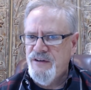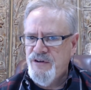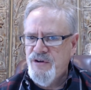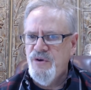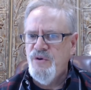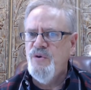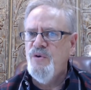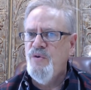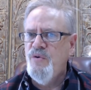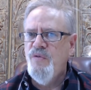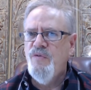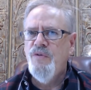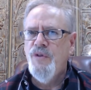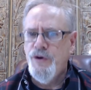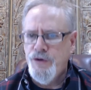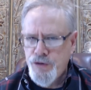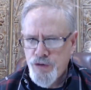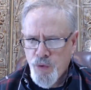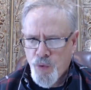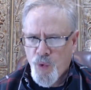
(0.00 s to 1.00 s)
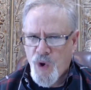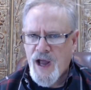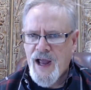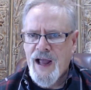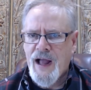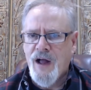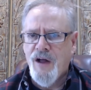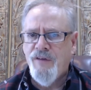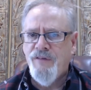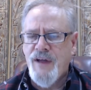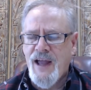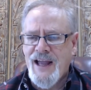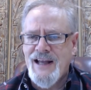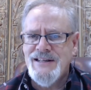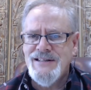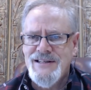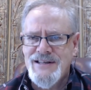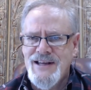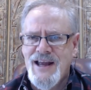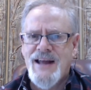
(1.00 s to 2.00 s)
to the 12
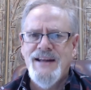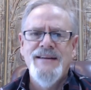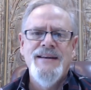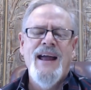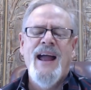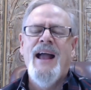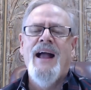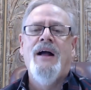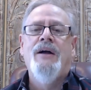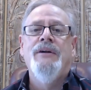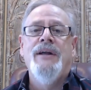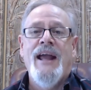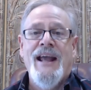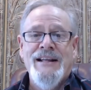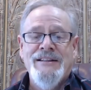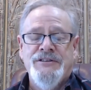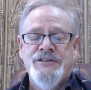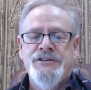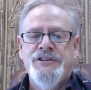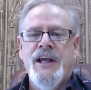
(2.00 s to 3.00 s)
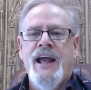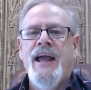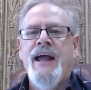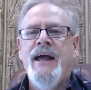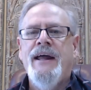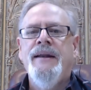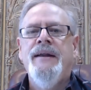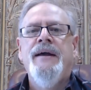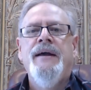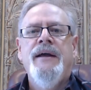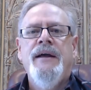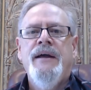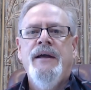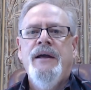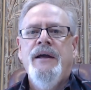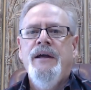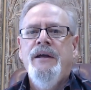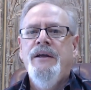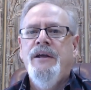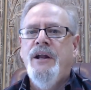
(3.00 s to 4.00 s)
and sat down and said,
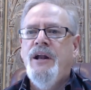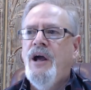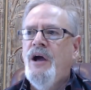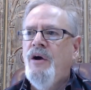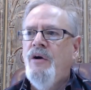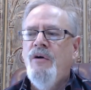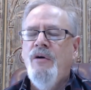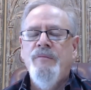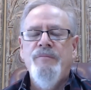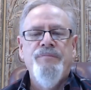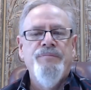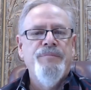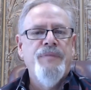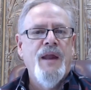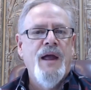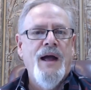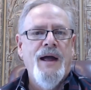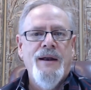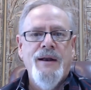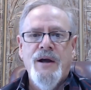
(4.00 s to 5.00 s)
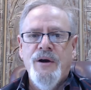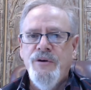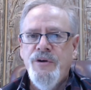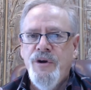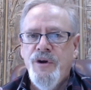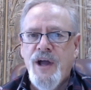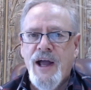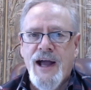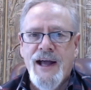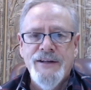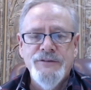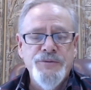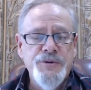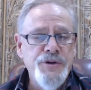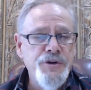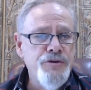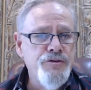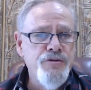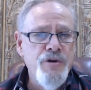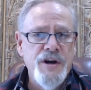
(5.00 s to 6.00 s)
you know, I know you guys,
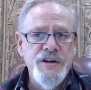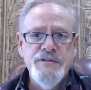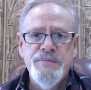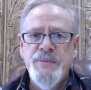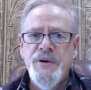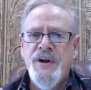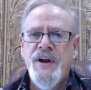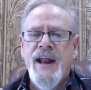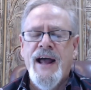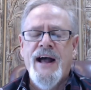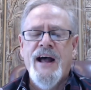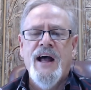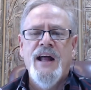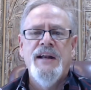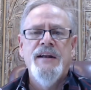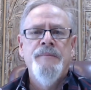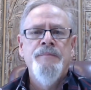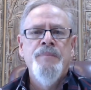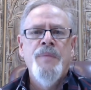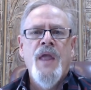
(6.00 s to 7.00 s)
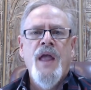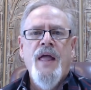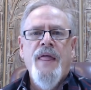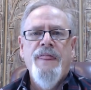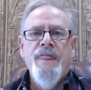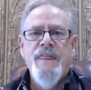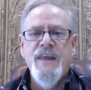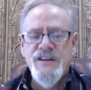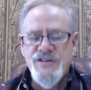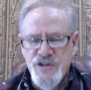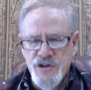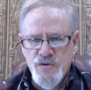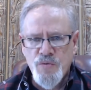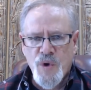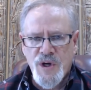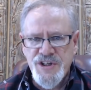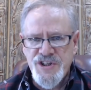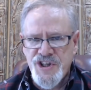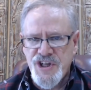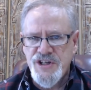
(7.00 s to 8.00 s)
whether you trust me or not, this is
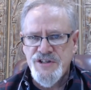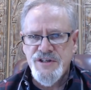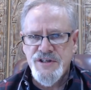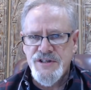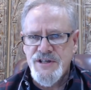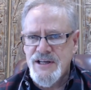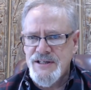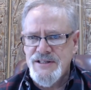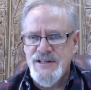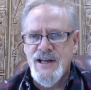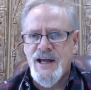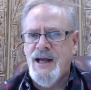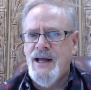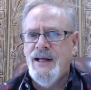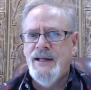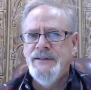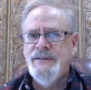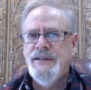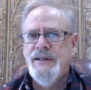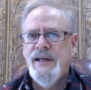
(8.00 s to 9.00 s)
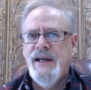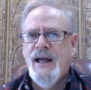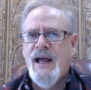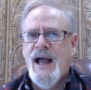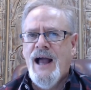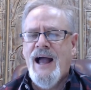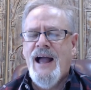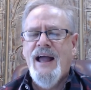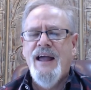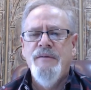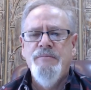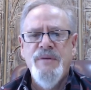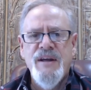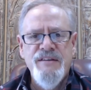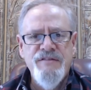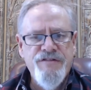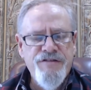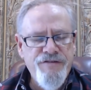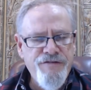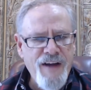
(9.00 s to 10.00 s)
what Jesus has done. I have
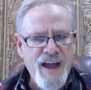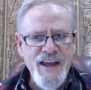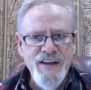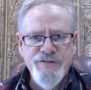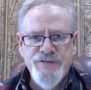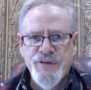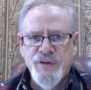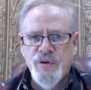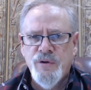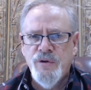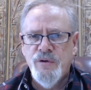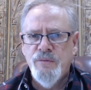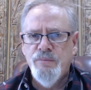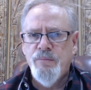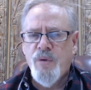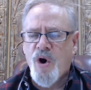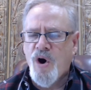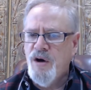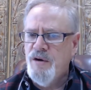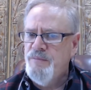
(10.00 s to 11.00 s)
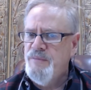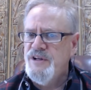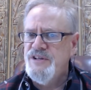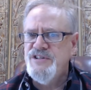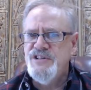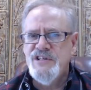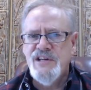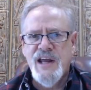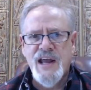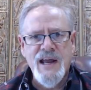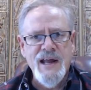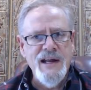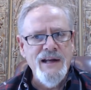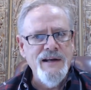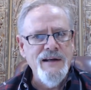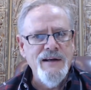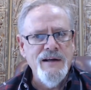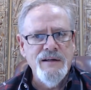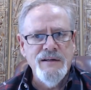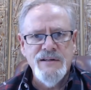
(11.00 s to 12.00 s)
been faithful. Barnabas
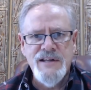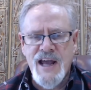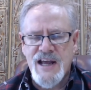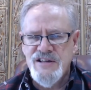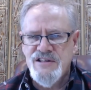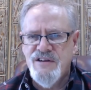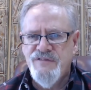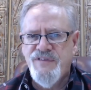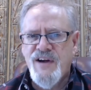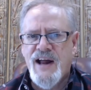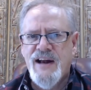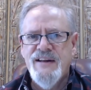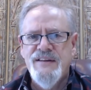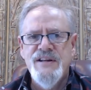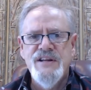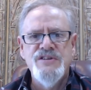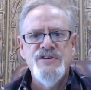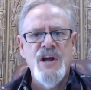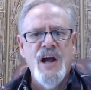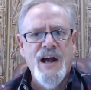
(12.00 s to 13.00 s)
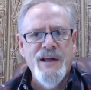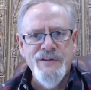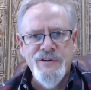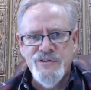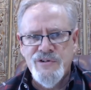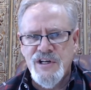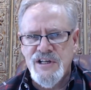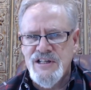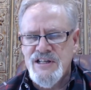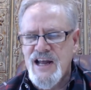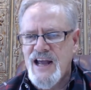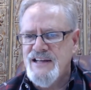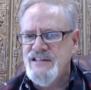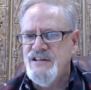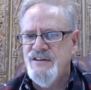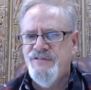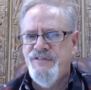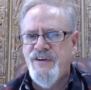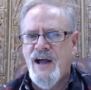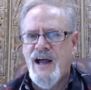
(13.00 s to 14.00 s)
can testify to this. Others can
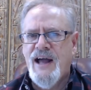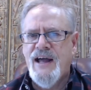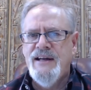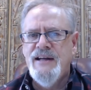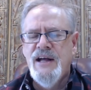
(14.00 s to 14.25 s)
testify.